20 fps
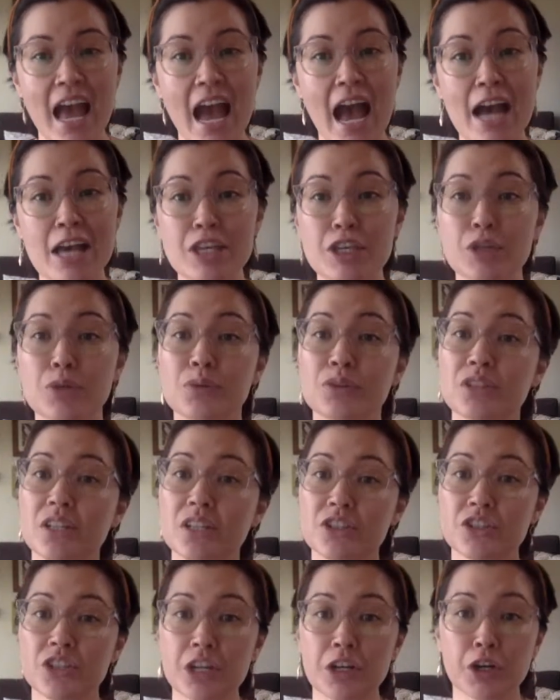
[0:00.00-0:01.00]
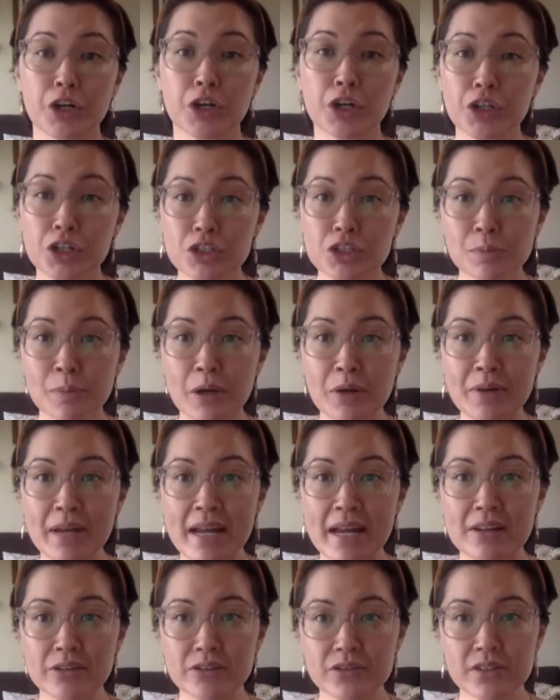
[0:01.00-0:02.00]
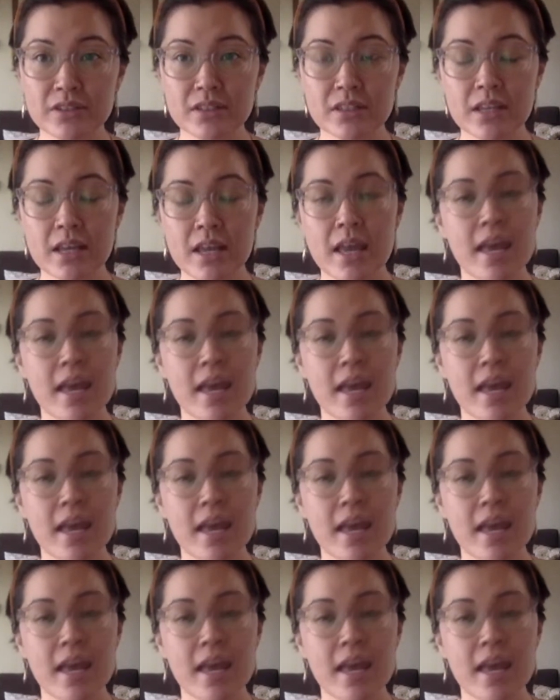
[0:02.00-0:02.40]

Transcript: I use she, her, hers pronouns,